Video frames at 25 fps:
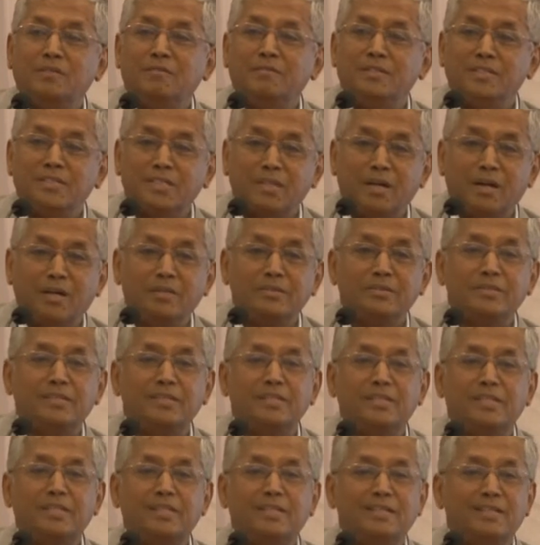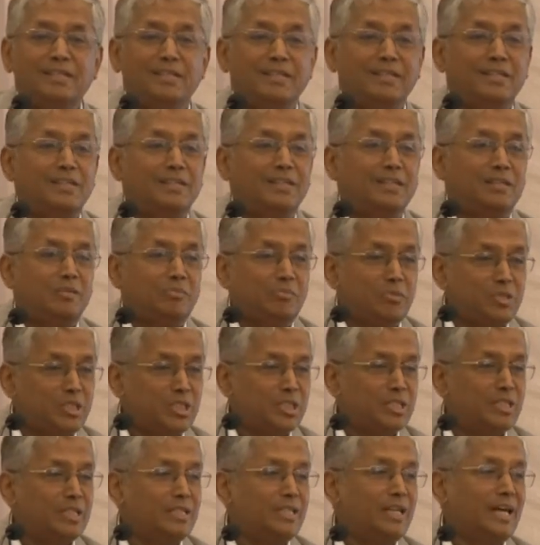Wisconsin,
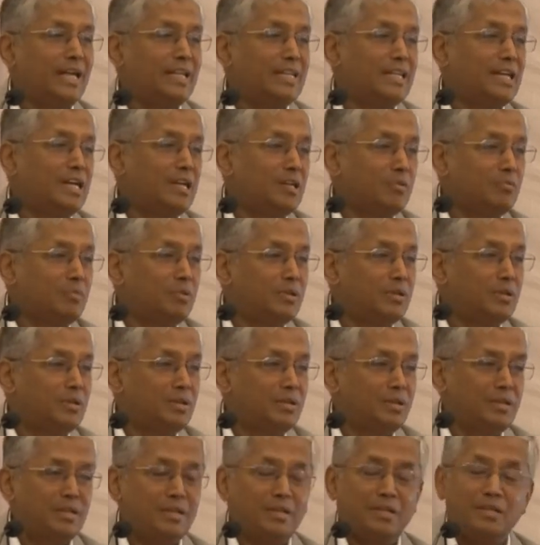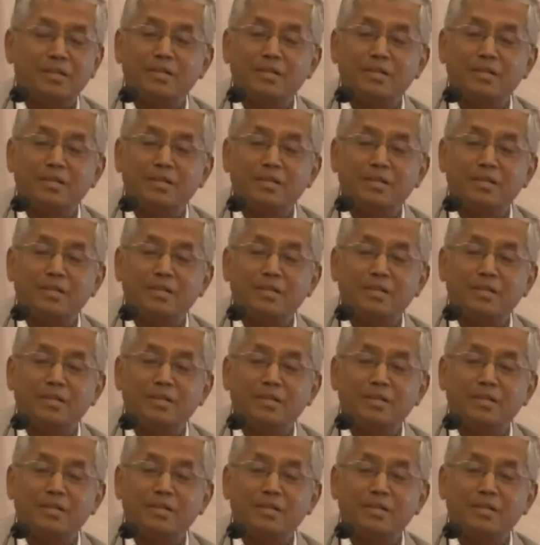Michigan Ann Arbor,